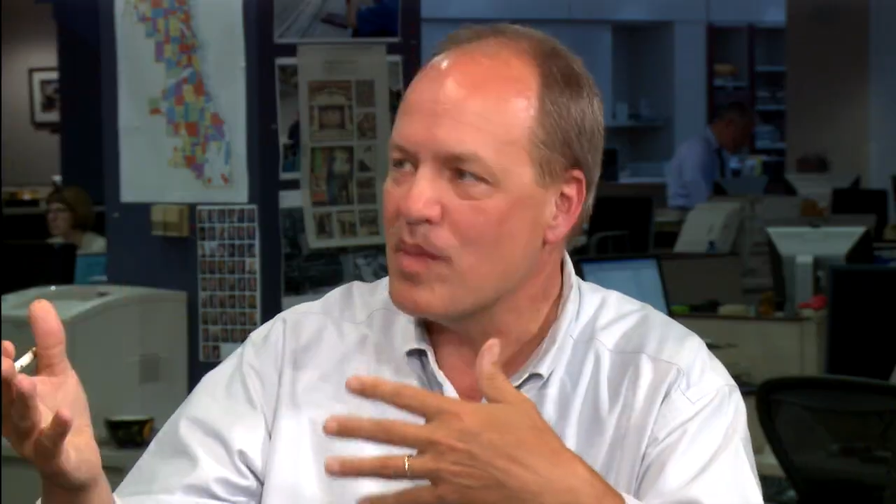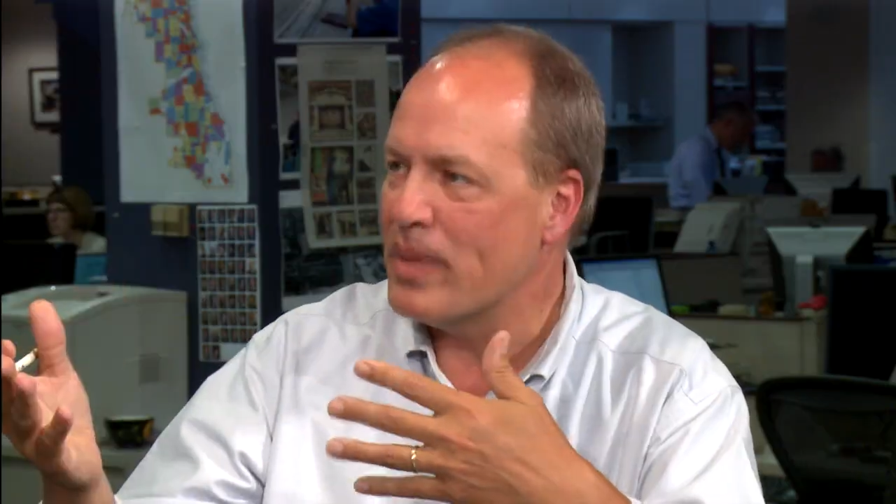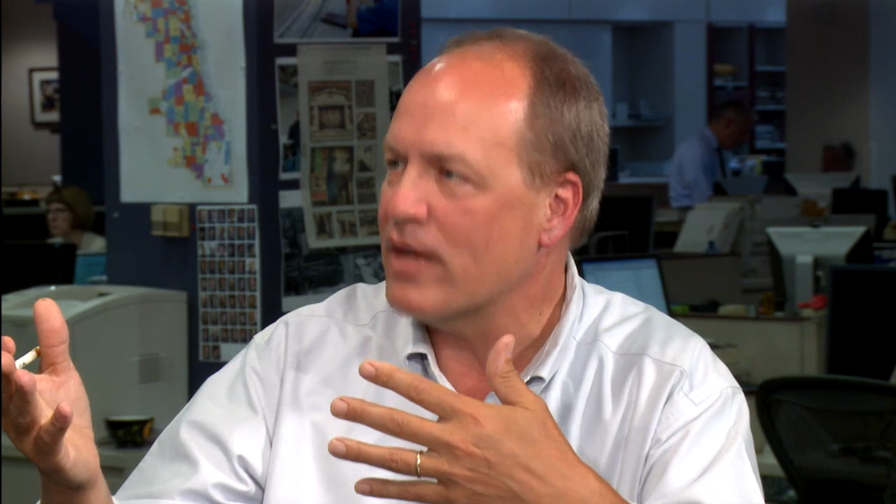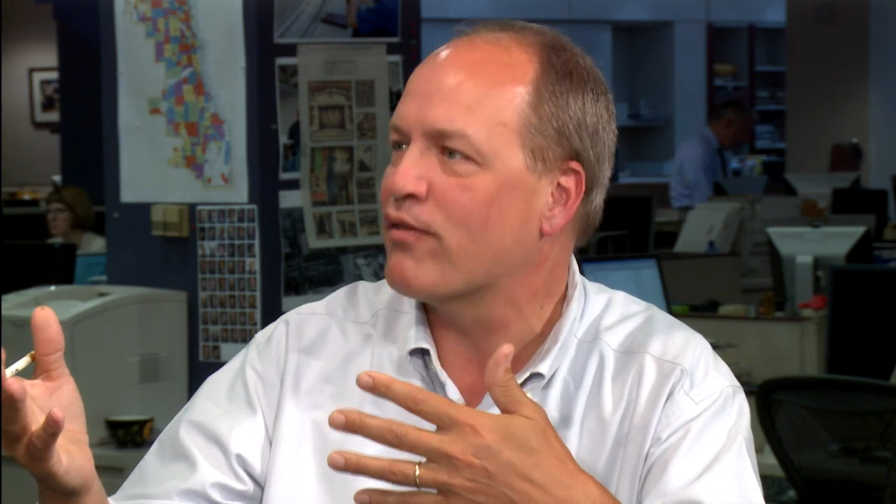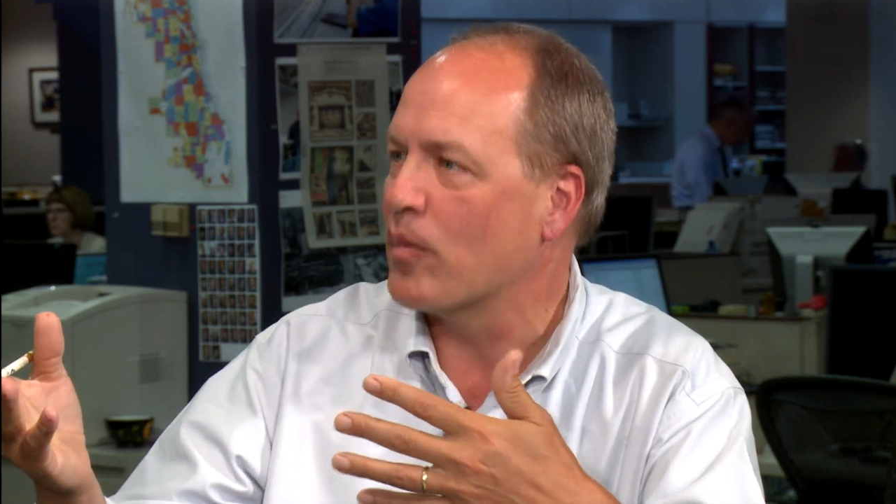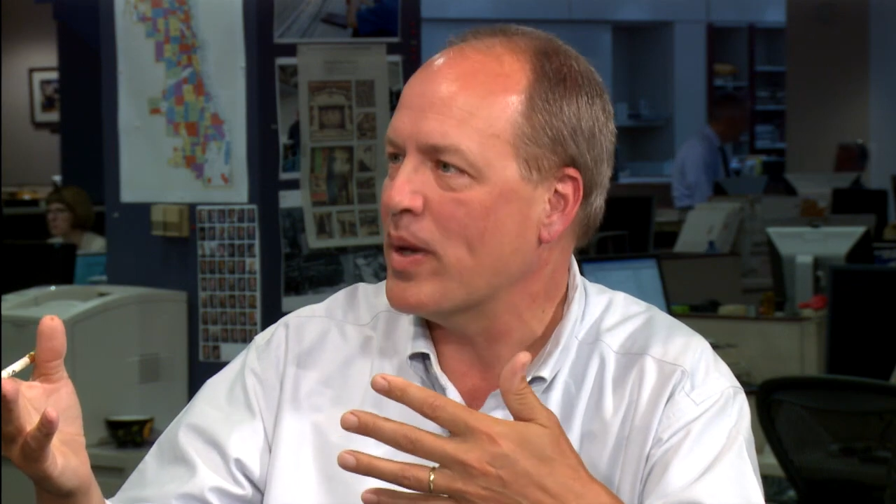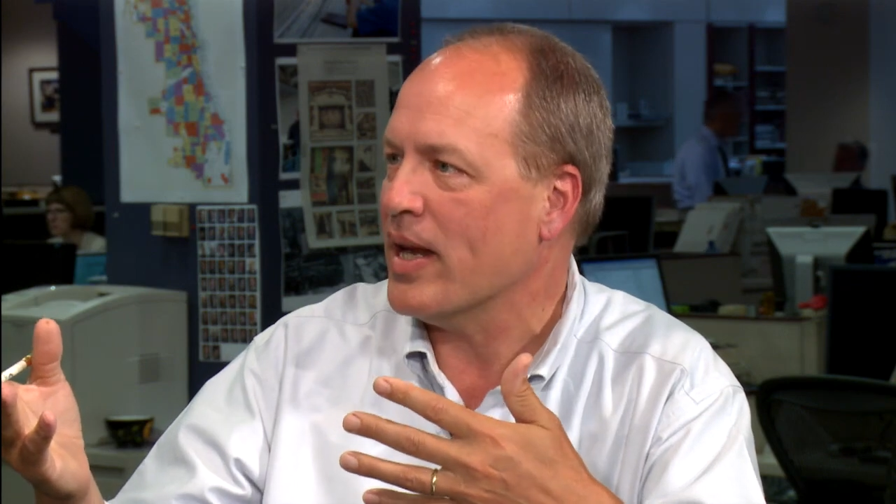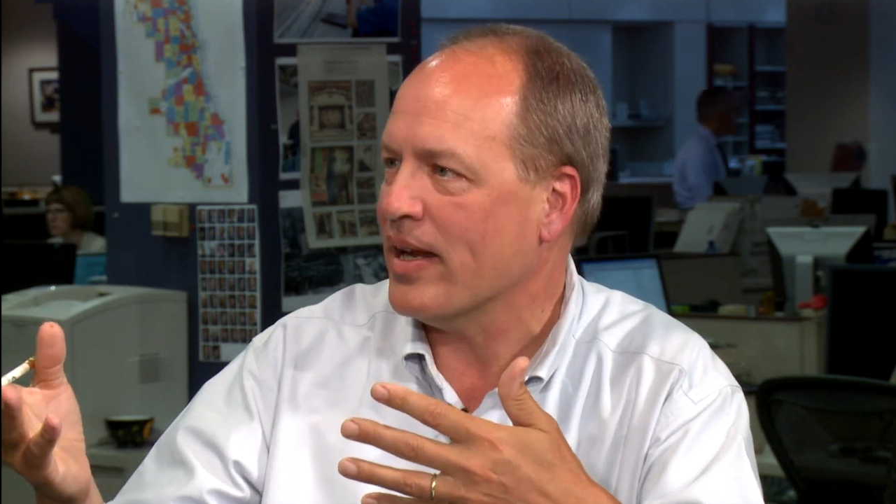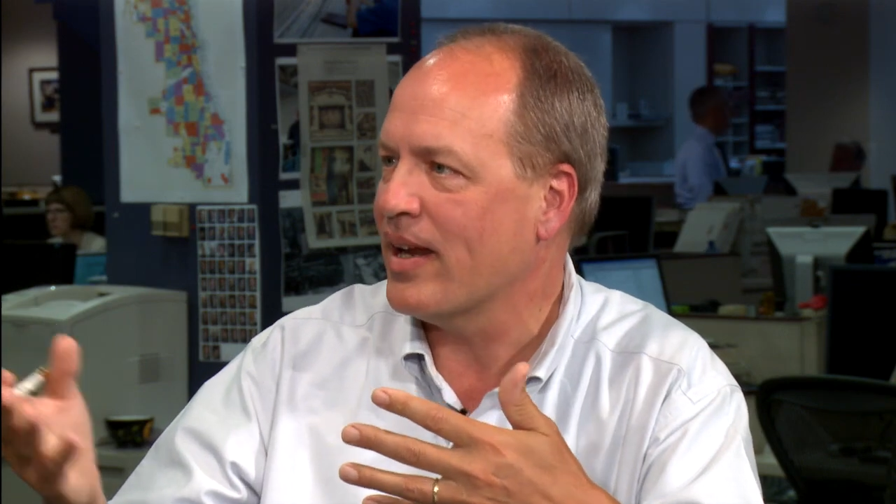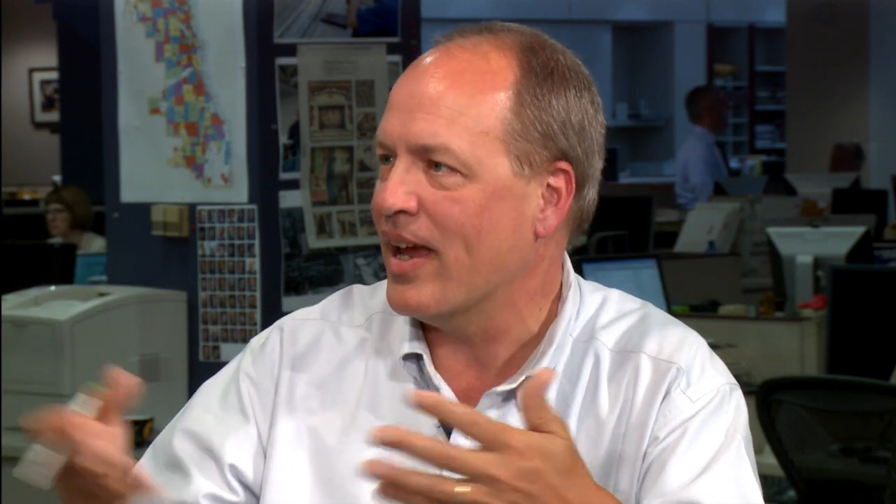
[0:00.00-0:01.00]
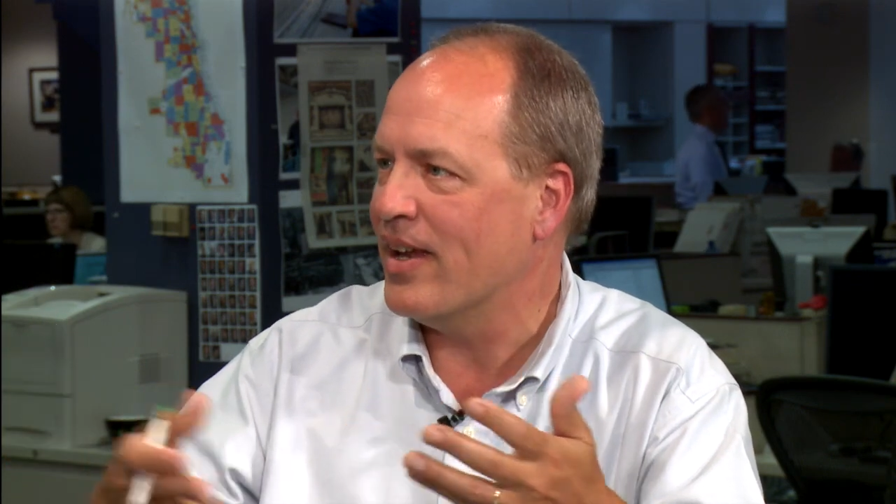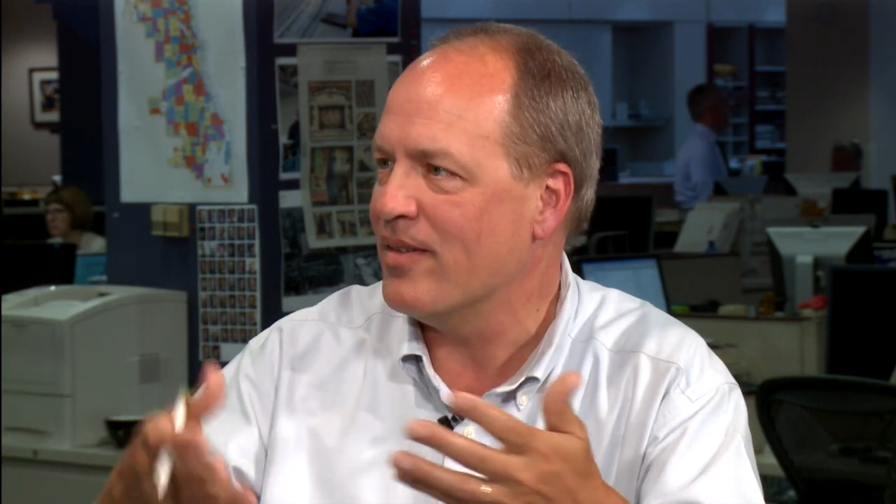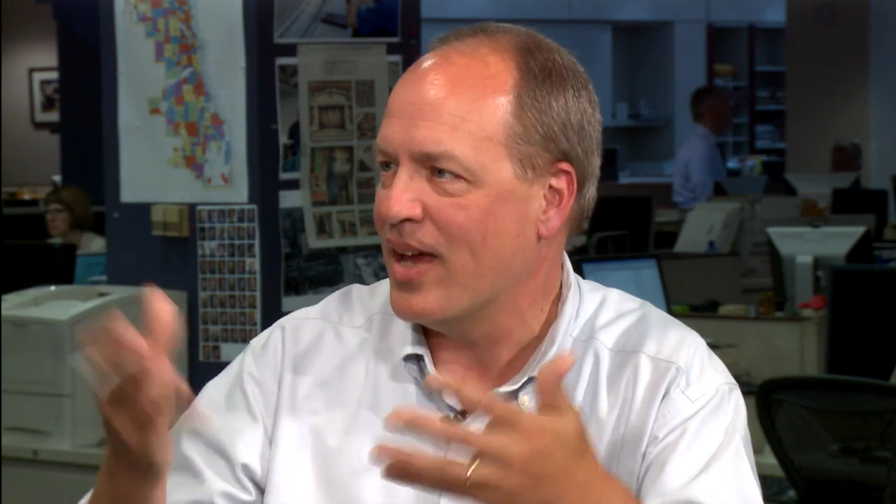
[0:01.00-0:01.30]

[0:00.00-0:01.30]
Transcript: beat for beat, and, right.